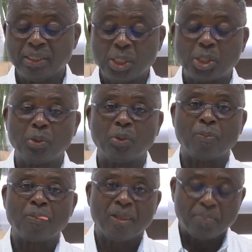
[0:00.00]
So
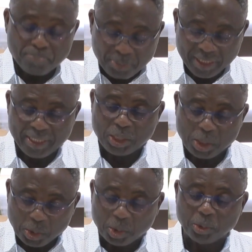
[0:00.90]
please
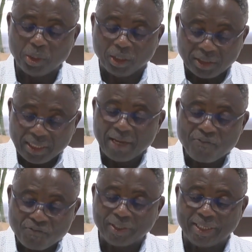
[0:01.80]
do not
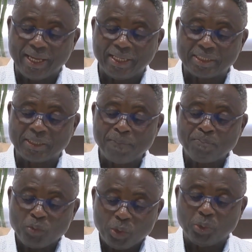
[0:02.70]
forget,
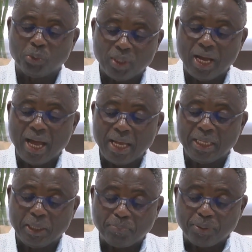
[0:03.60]
you are
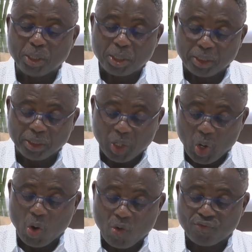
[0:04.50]
a person
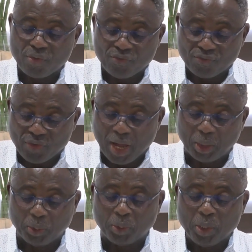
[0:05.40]
of
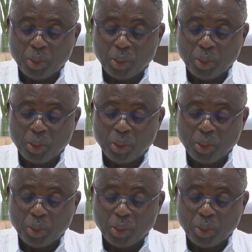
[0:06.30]
value.